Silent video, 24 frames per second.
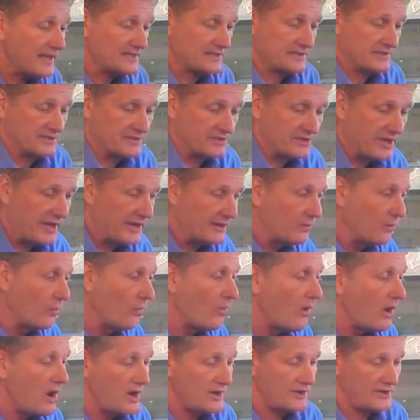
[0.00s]
acids and
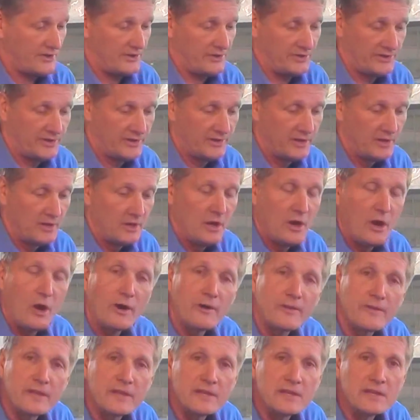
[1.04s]
water
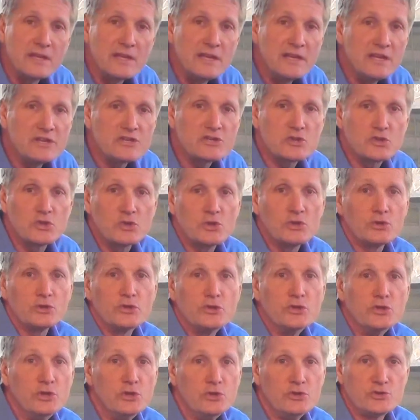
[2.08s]
are the initial
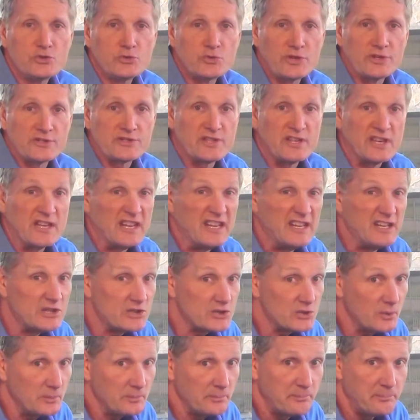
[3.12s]
nutrients, the
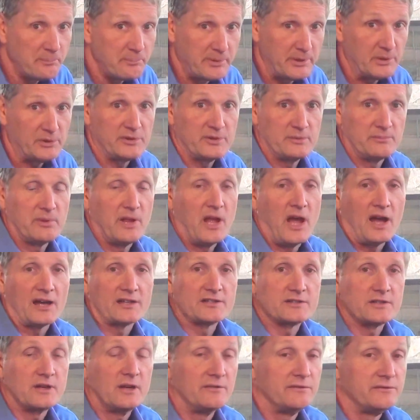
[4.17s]
initial building
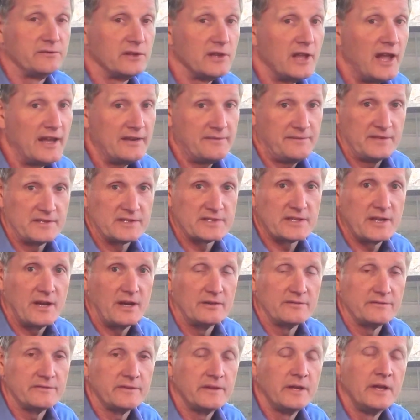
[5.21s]
blocks of life
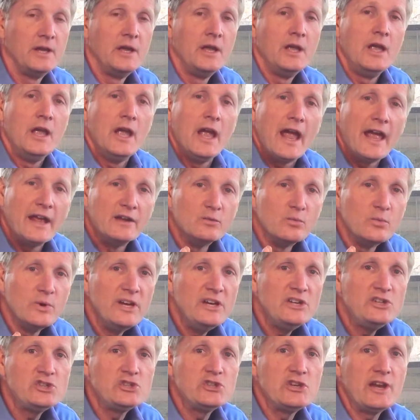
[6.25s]
itself? And
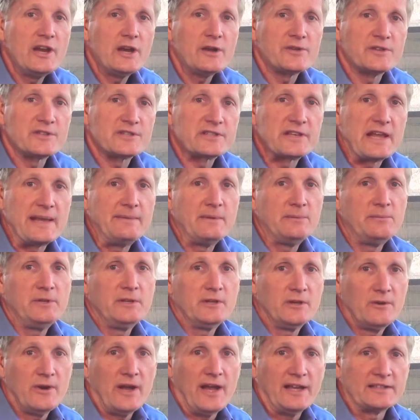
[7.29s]
we share the same
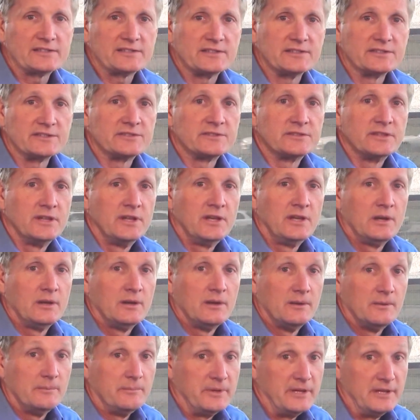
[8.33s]
amino acids,
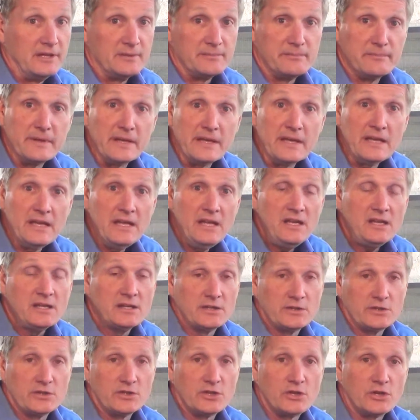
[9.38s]
meaning me,
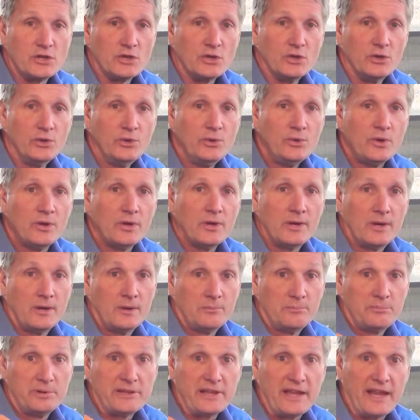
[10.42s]
you,
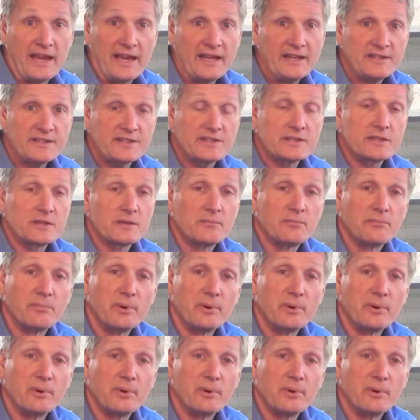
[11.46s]
plants,